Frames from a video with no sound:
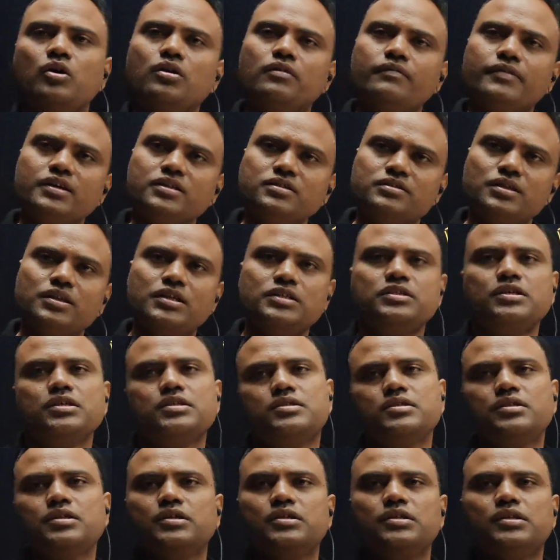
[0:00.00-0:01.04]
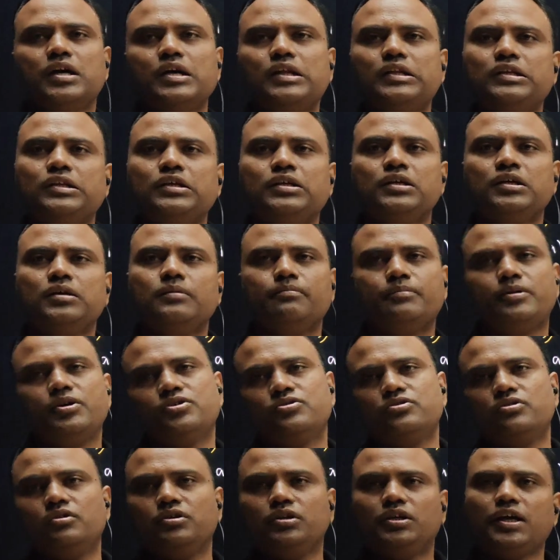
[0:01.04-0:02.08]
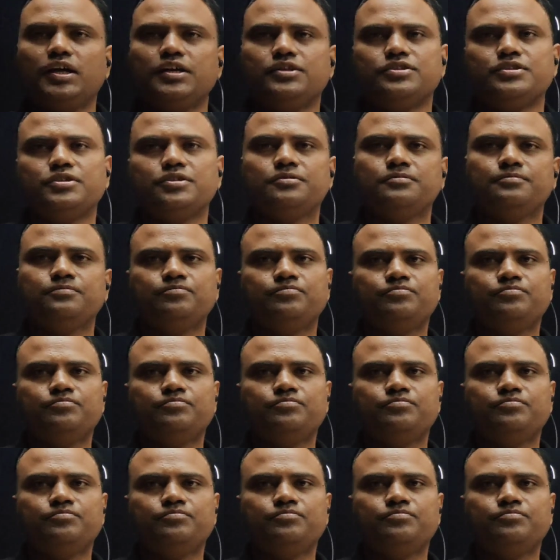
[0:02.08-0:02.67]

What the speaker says: always less acidic than benzoic acid.